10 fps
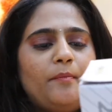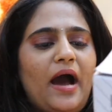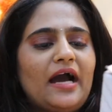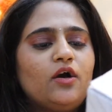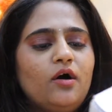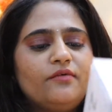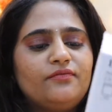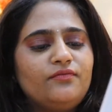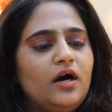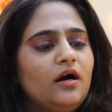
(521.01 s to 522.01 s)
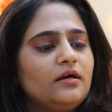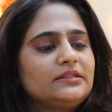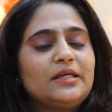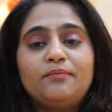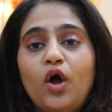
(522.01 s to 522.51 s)
pack of uh,
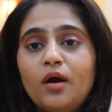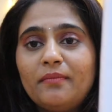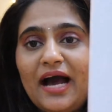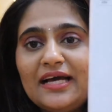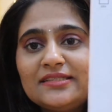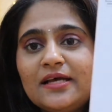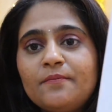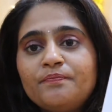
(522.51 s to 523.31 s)
ziploc bags